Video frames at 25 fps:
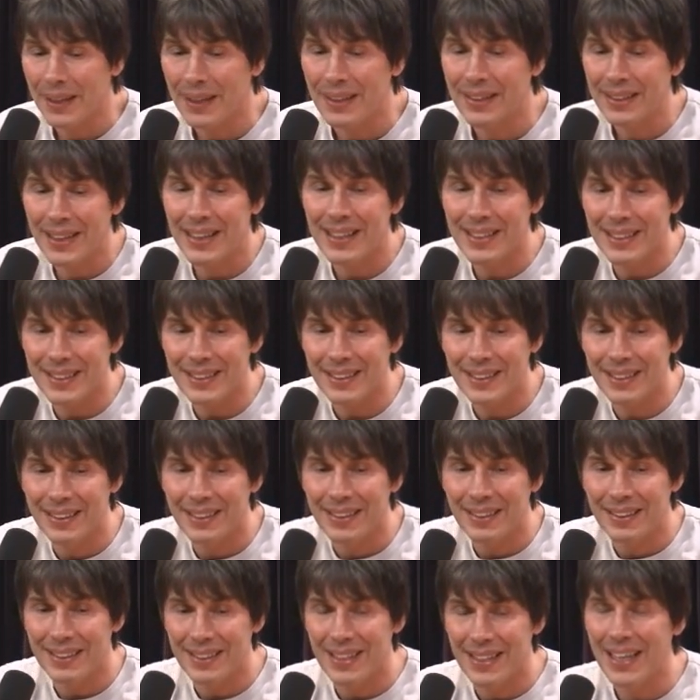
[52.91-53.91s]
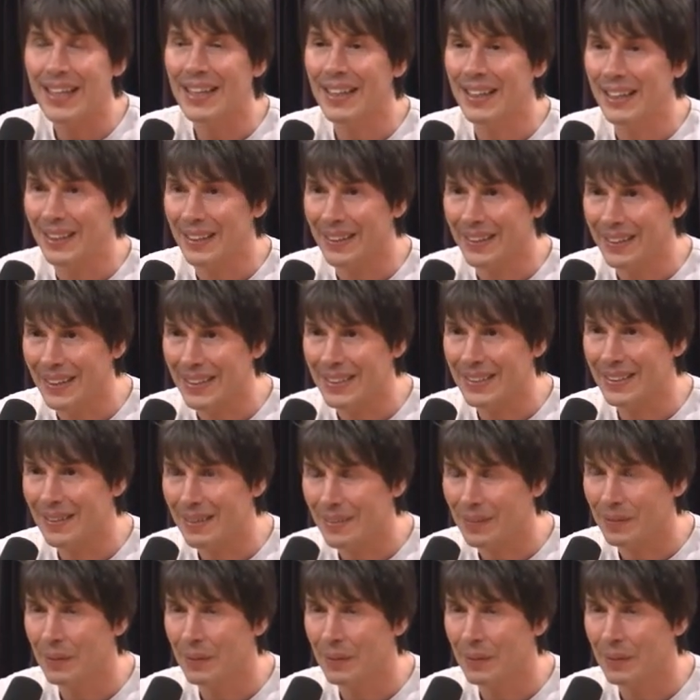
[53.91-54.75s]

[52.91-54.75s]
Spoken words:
this thing, this